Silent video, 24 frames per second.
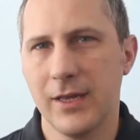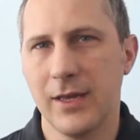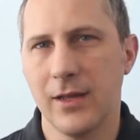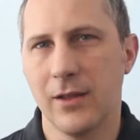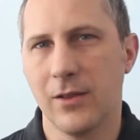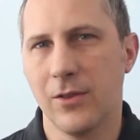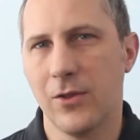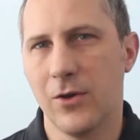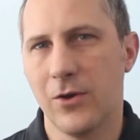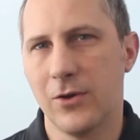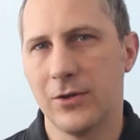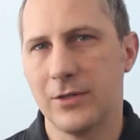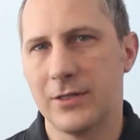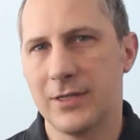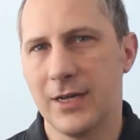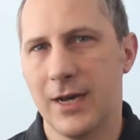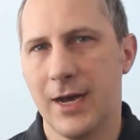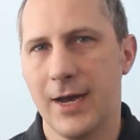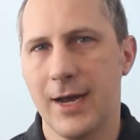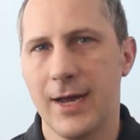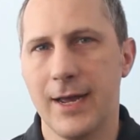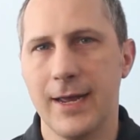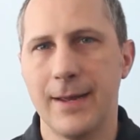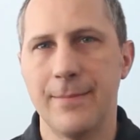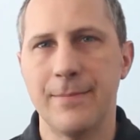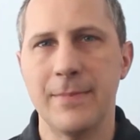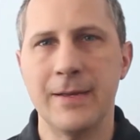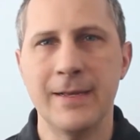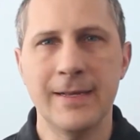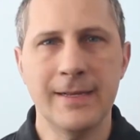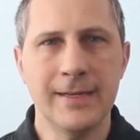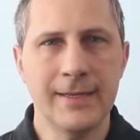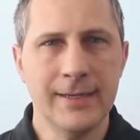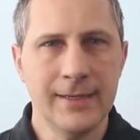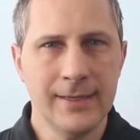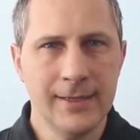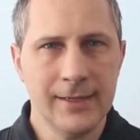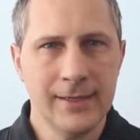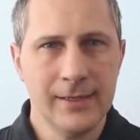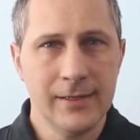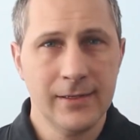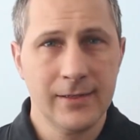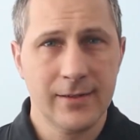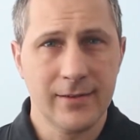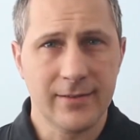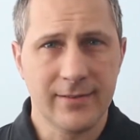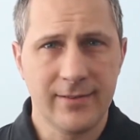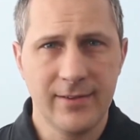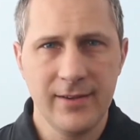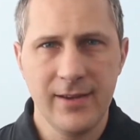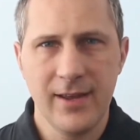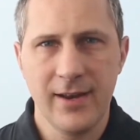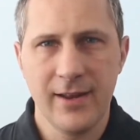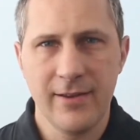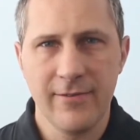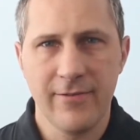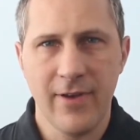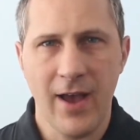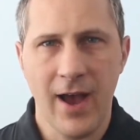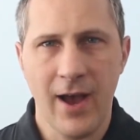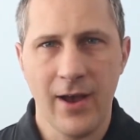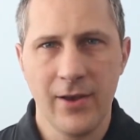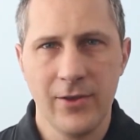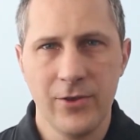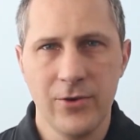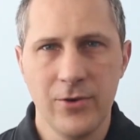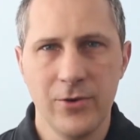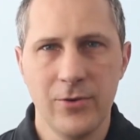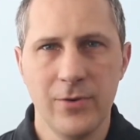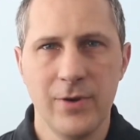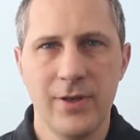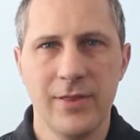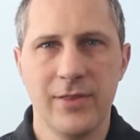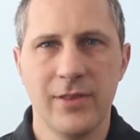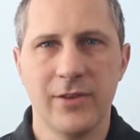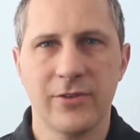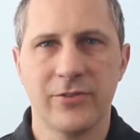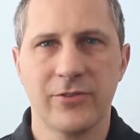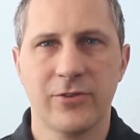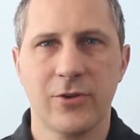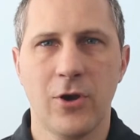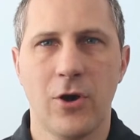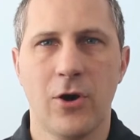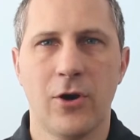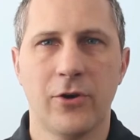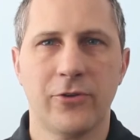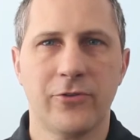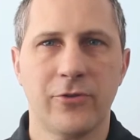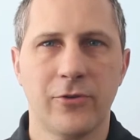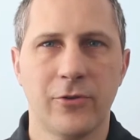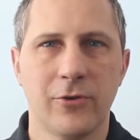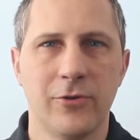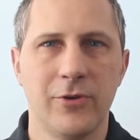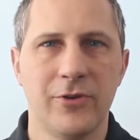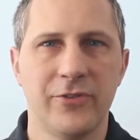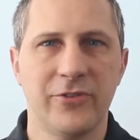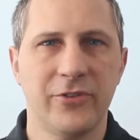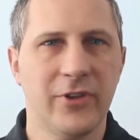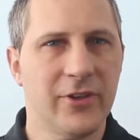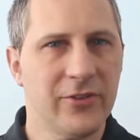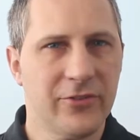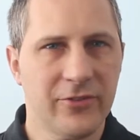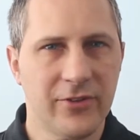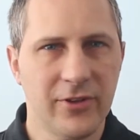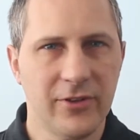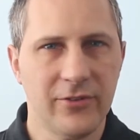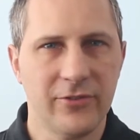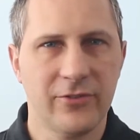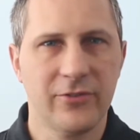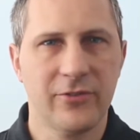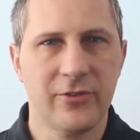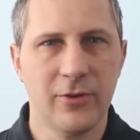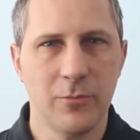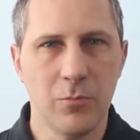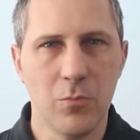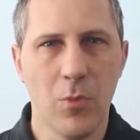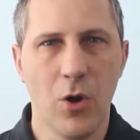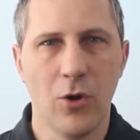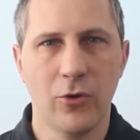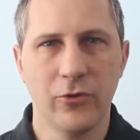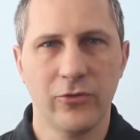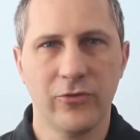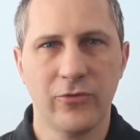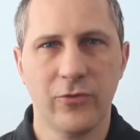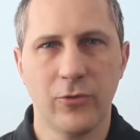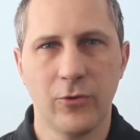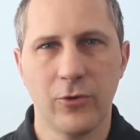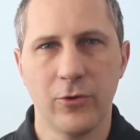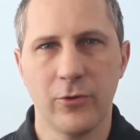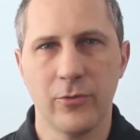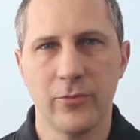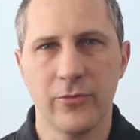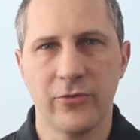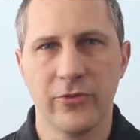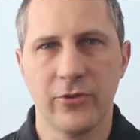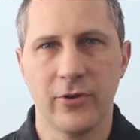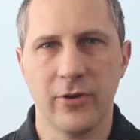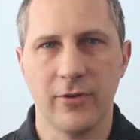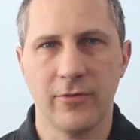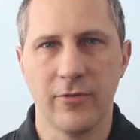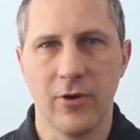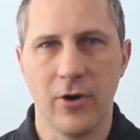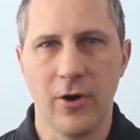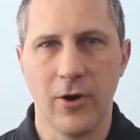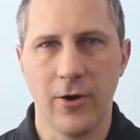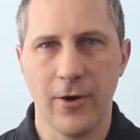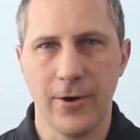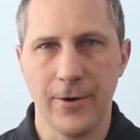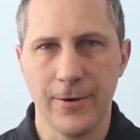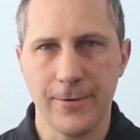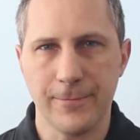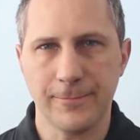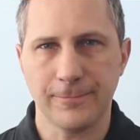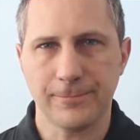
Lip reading: a long time to see any value in this cultural resistance to most forms of art.